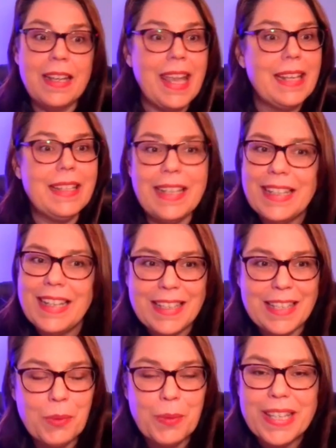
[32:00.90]
get
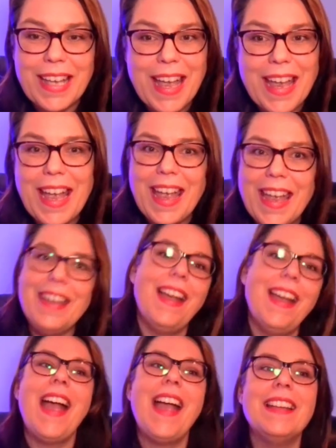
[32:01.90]
connected with Ka,
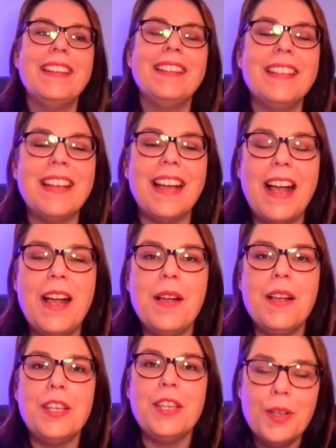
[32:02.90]
and
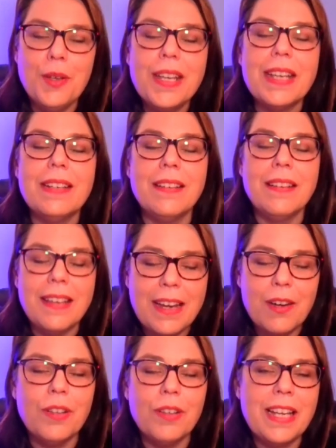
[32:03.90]
you can
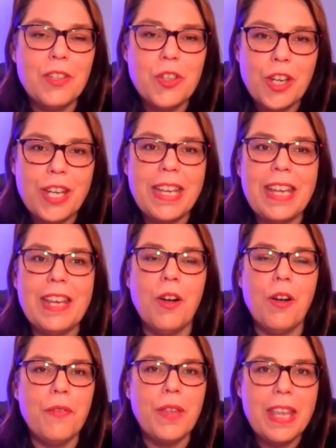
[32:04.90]
get on that journey
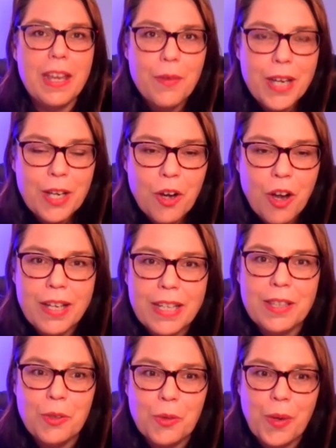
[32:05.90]
of hearing God
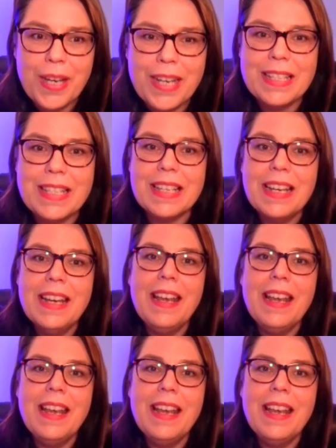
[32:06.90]
in the noise